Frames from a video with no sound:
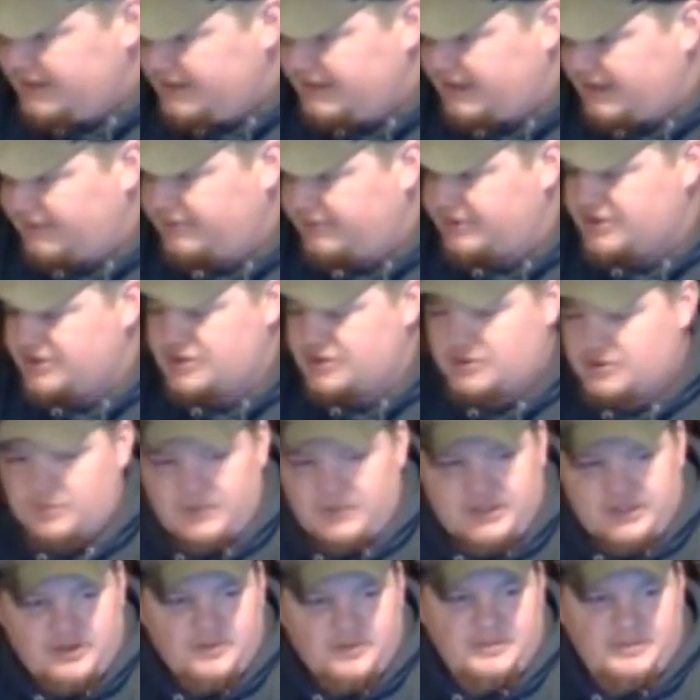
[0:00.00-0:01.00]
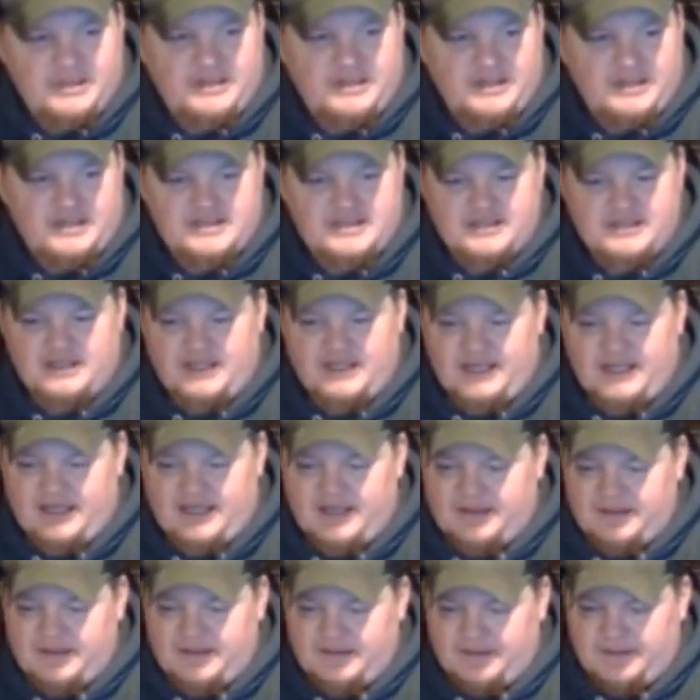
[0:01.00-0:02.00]
Definitely sweeter because of
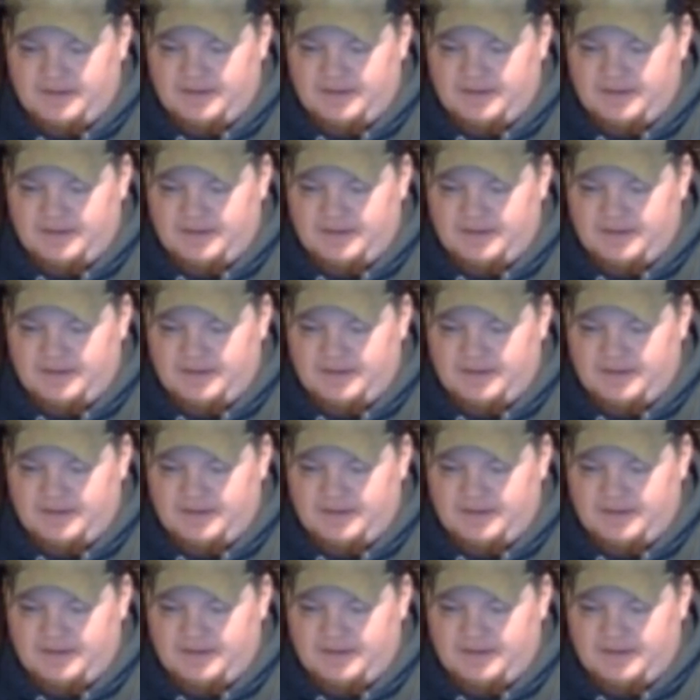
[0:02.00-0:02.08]
that.